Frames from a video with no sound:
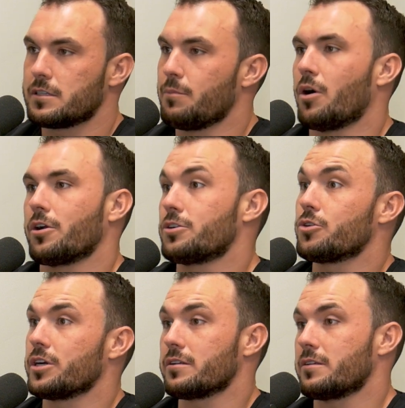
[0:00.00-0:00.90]
to
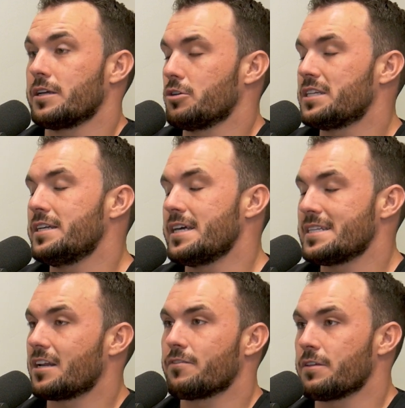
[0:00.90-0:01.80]
monitor it. 10
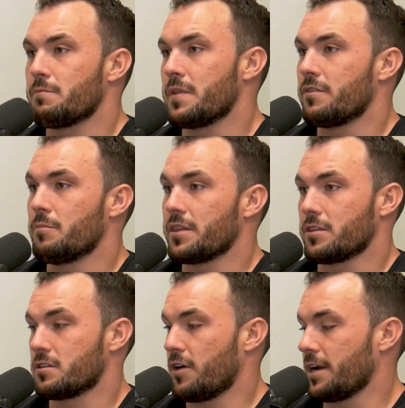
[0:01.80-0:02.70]
days out of the
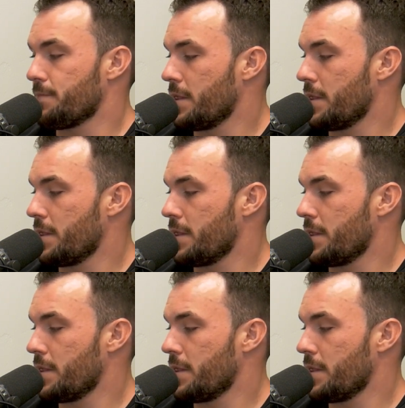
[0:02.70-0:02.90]
month is fine.